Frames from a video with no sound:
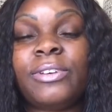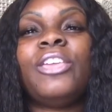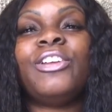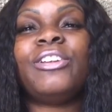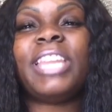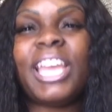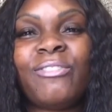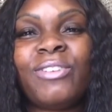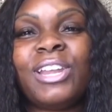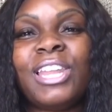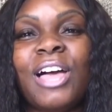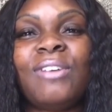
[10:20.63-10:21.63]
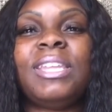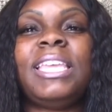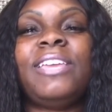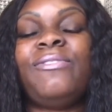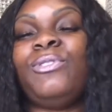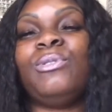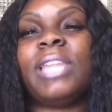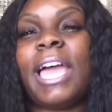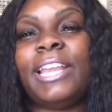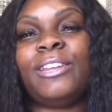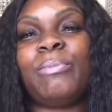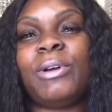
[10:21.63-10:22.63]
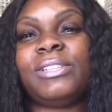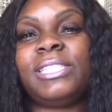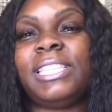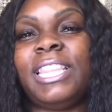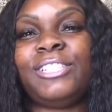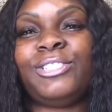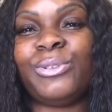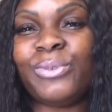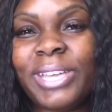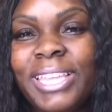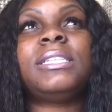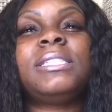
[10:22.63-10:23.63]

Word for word: You're never lonely if you like the person that you're with.